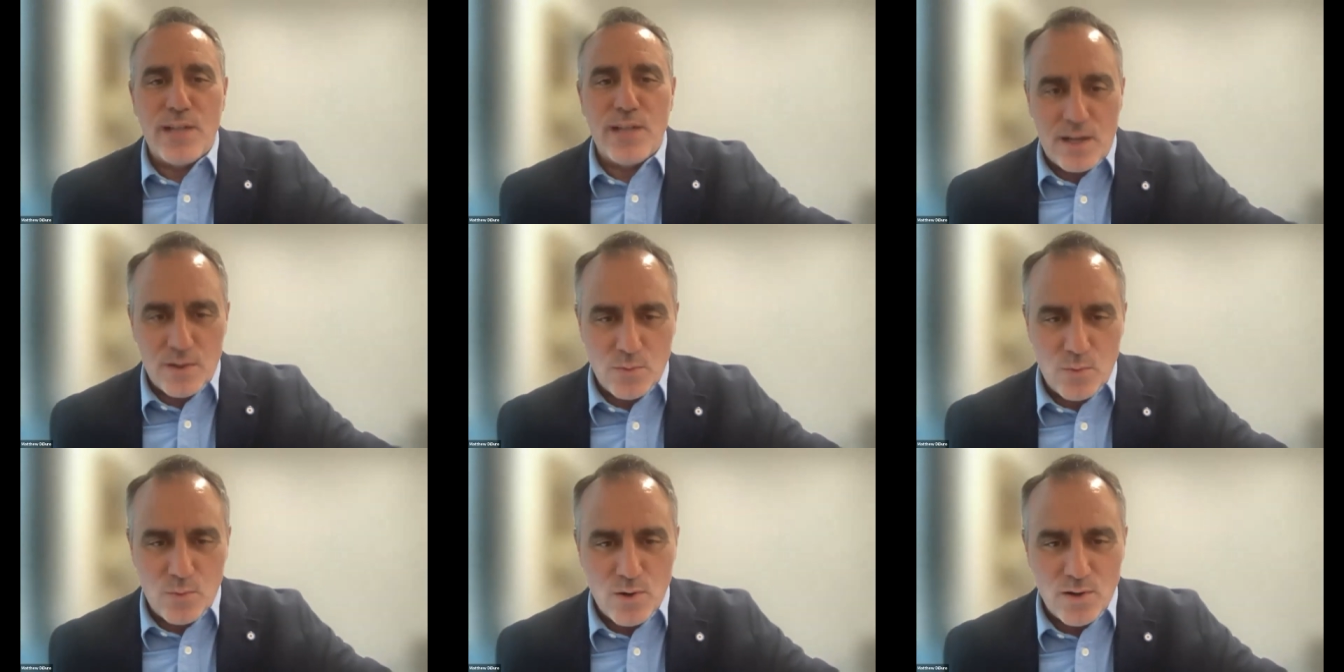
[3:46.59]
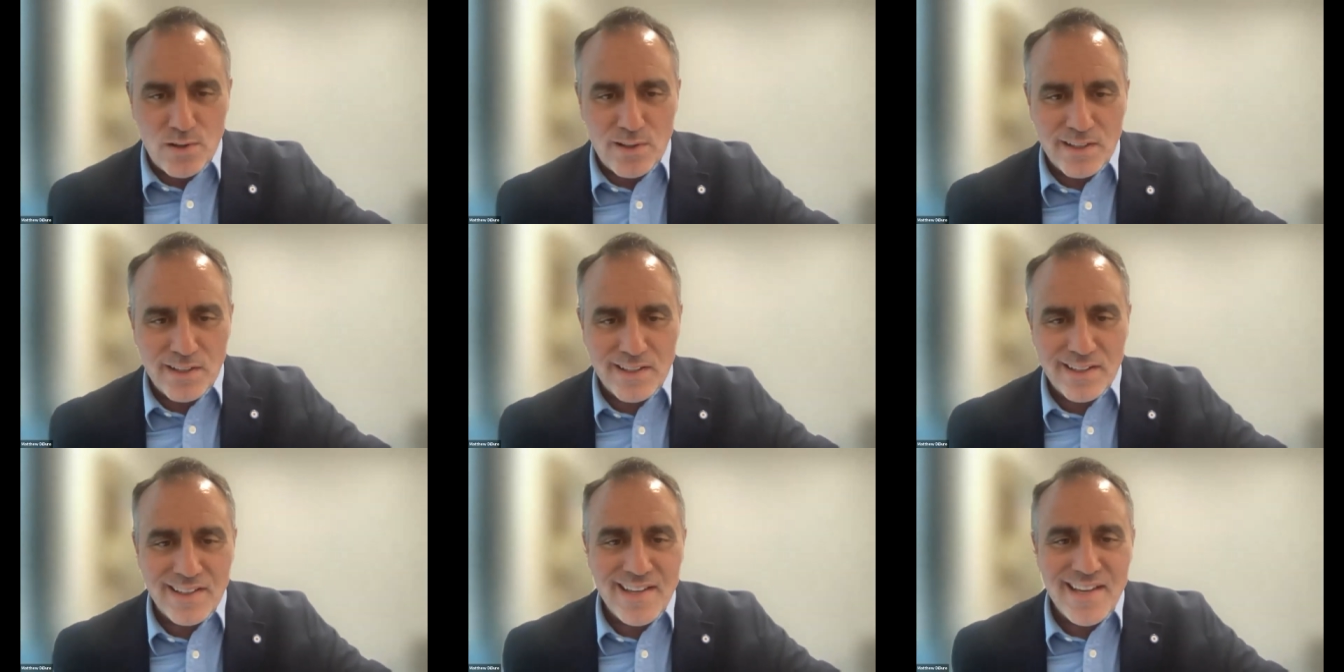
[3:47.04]
John
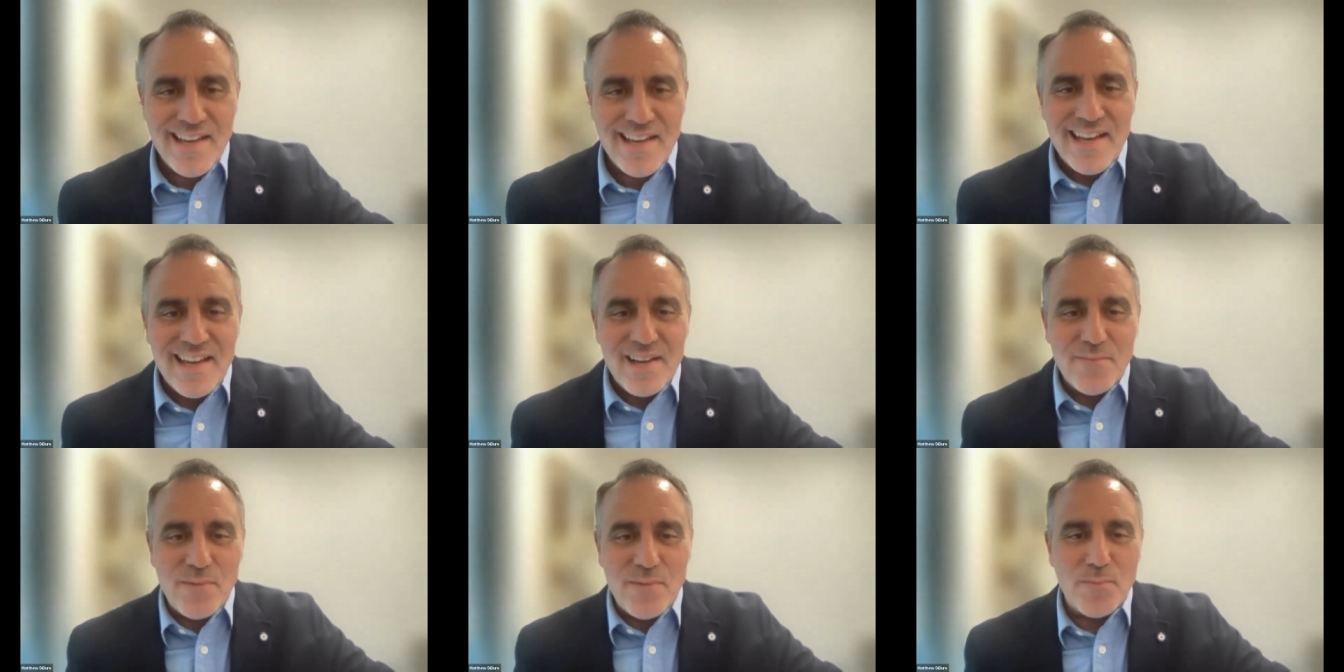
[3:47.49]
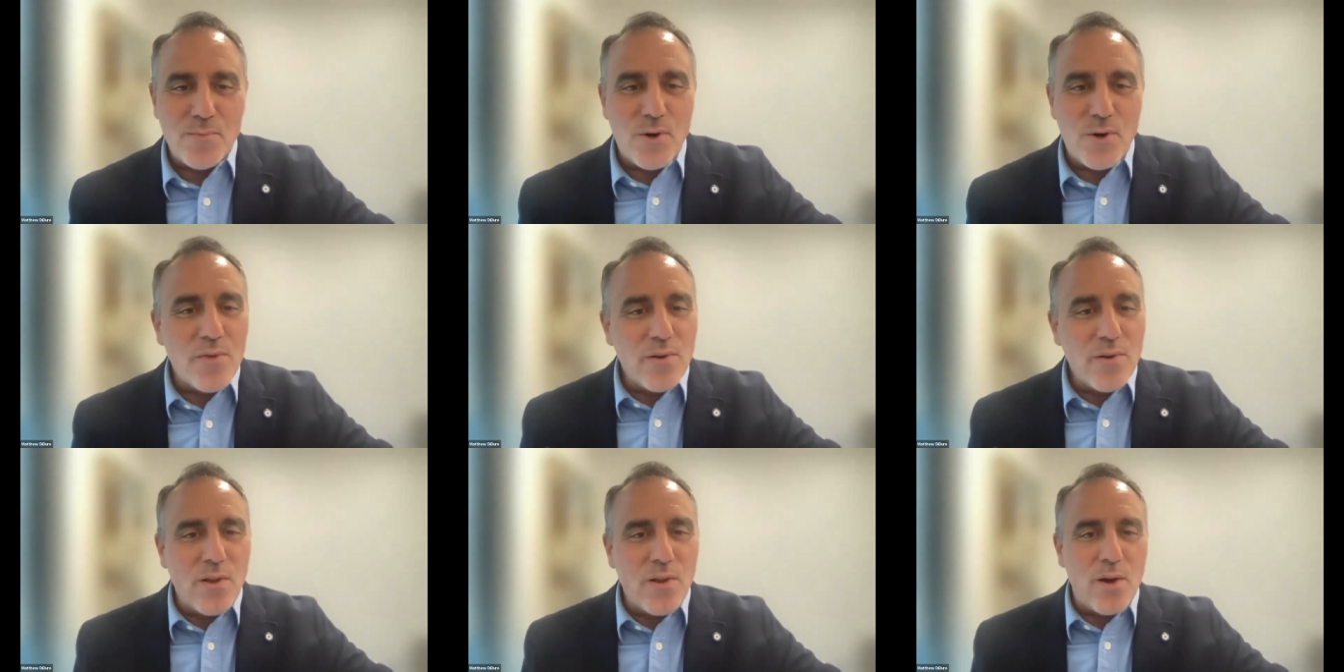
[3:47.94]
Warlick, and my
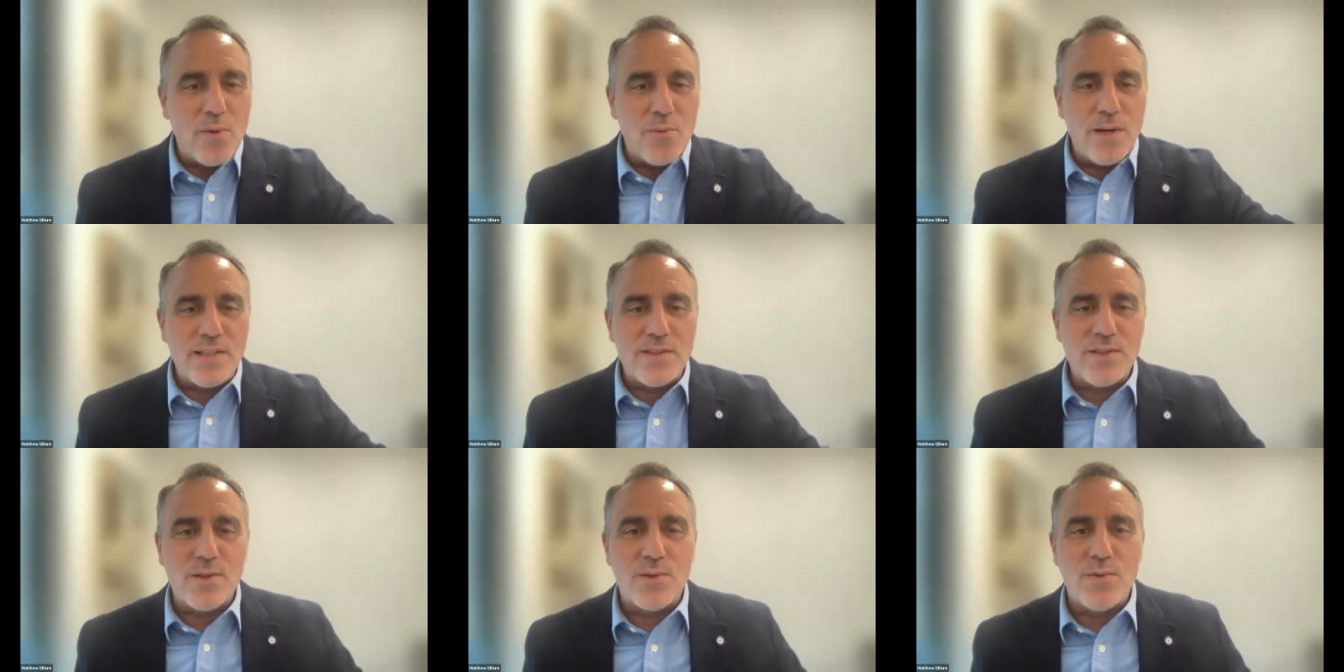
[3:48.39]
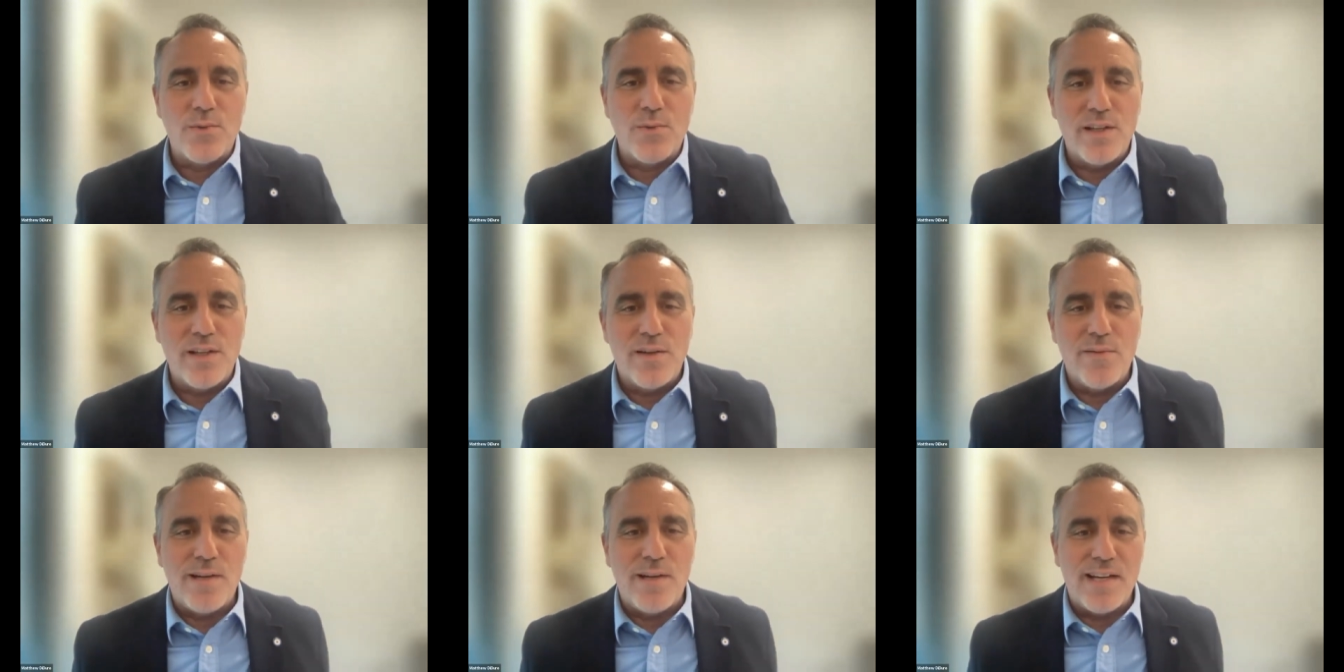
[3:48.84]
brother in law wrestled
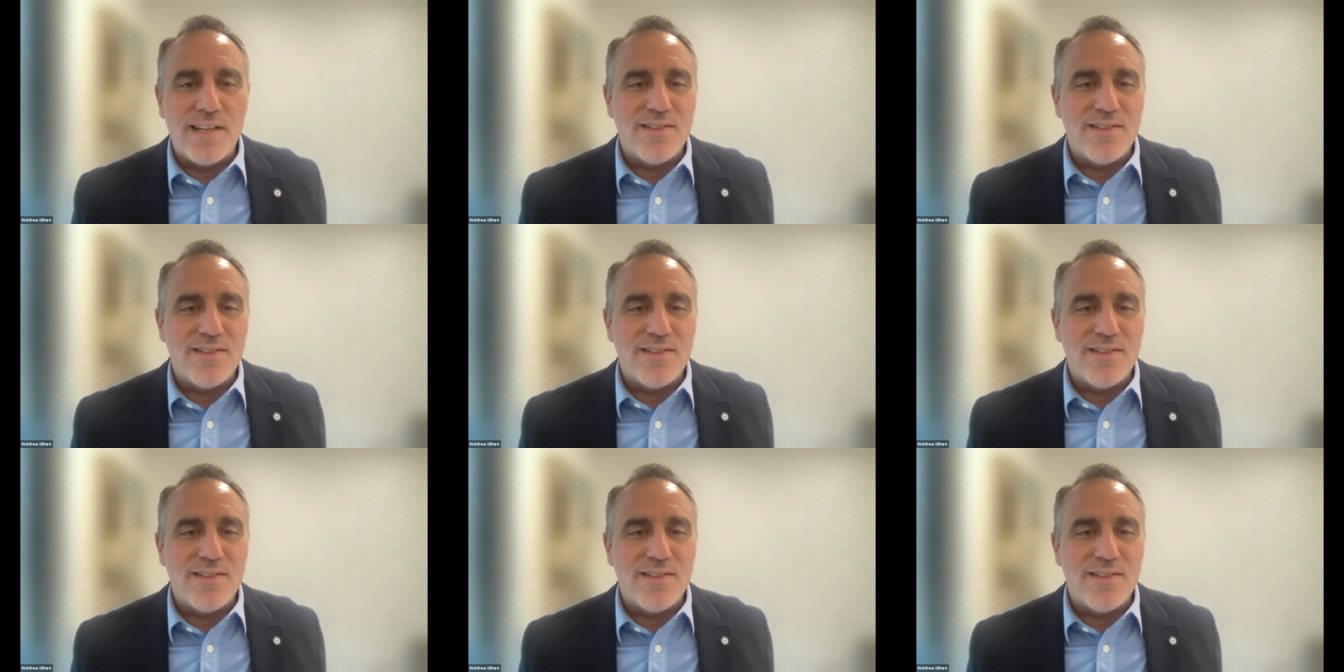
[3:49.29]
with him.